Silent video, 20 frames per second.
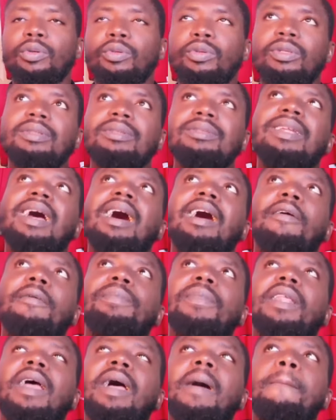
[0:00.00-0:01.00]
Now,
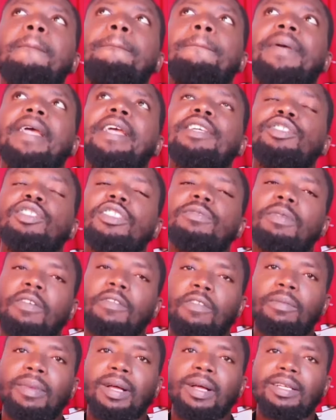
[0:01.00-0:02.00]
based on his
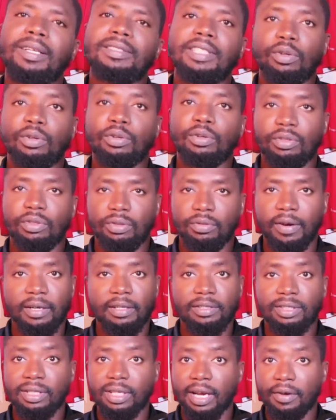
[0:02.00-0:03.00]
performance, they look very
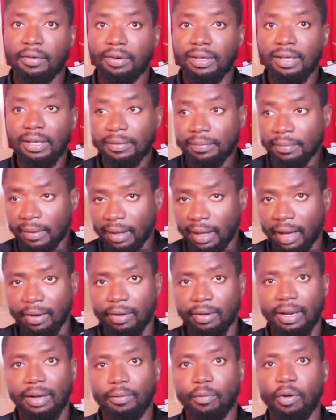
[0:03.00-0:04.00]
scary uh,
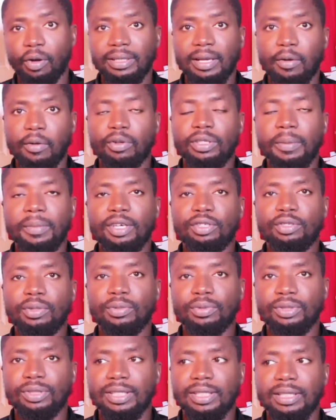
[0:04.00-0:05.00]
what that what the mainstream will
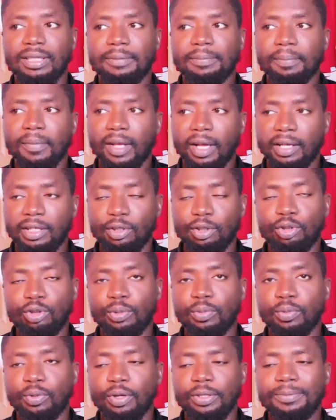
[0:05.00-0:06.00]
say in the YouTube
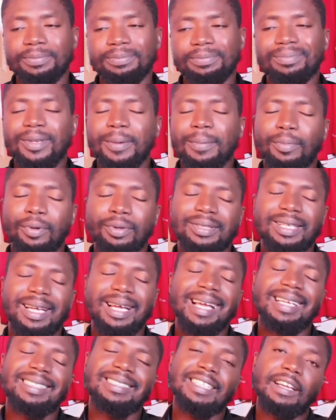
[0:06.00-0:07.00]
world. But I
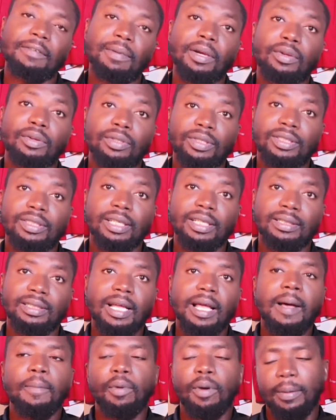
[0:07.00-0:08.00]
still have my concern.
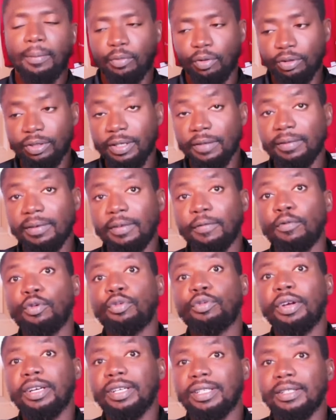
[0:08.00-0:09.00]
But I'm going to give him full
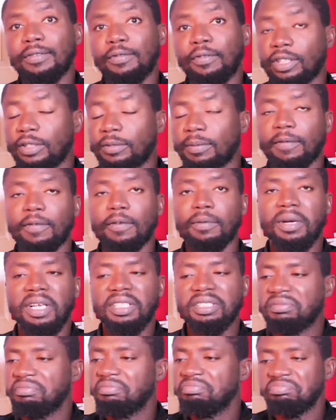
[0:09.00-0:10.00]
credit for this performance.
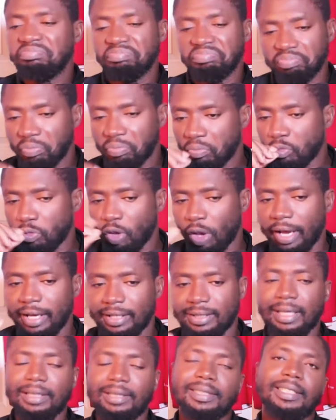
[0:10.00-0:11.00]

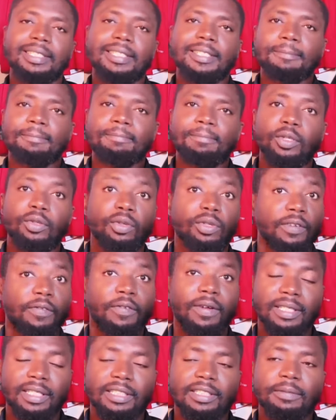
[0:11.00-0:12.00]
Ecstatic. It was a
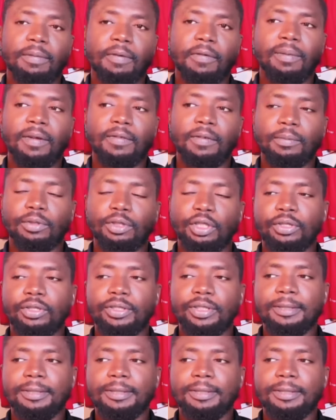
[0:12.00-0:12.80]
fantastic performance from Chelsea.